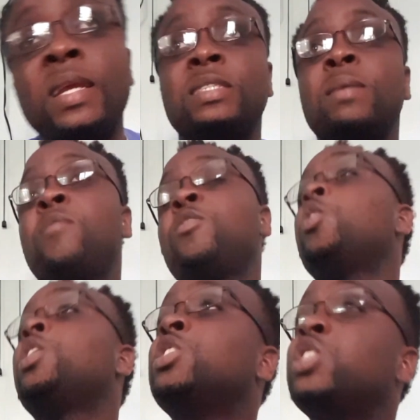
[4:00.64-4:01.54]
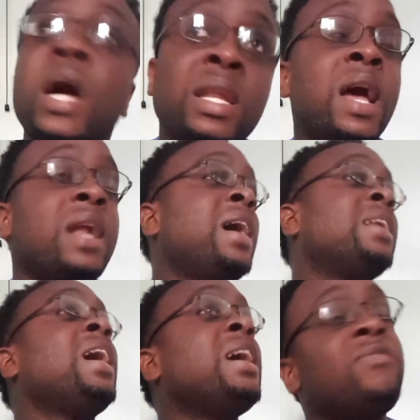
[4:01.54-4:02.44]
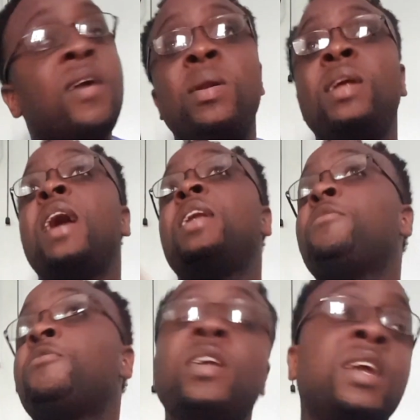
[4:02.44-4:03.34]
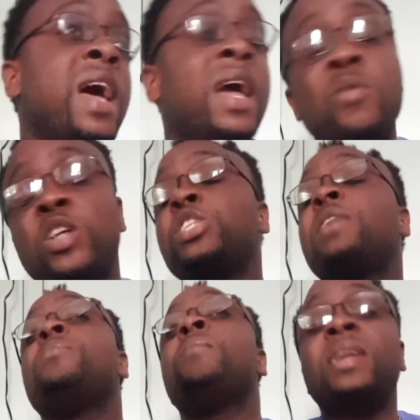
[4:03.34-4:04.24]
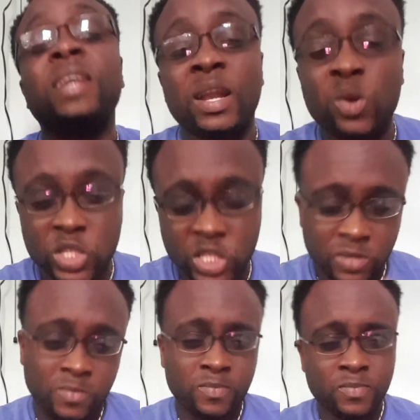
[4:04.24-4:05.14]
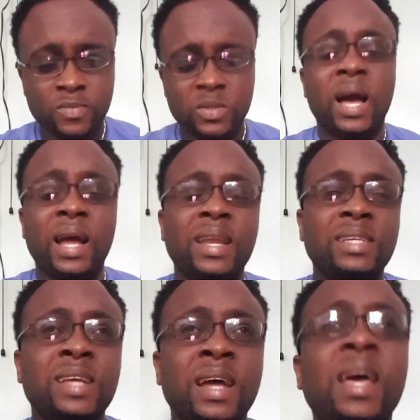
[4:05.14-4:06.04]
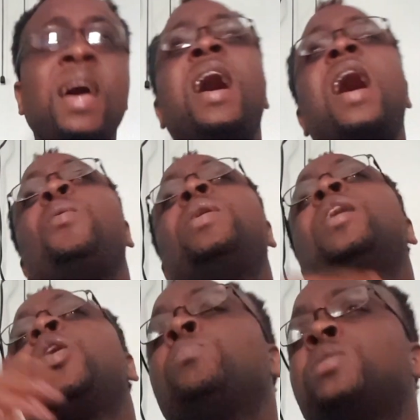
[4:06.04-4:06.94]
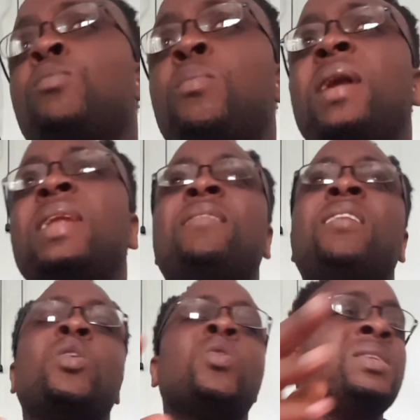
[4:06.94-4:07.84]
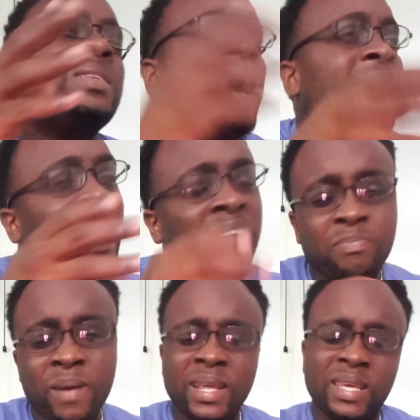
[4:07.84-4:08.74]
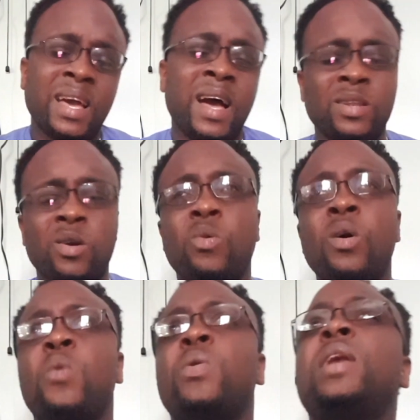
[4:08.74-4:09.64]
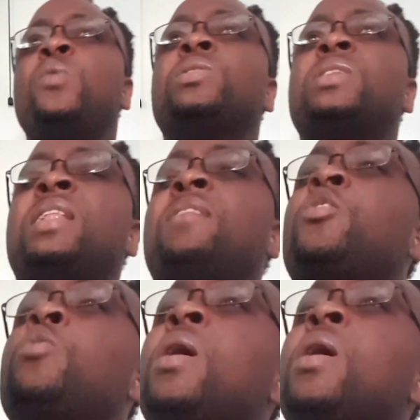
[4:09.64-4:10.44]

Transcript: this. They have to give John that. That family, that their friend, that everything, everybody here looks certain. You understand? And when they come to the woman, they have a little dollar left on the card now. Where they know so that if they go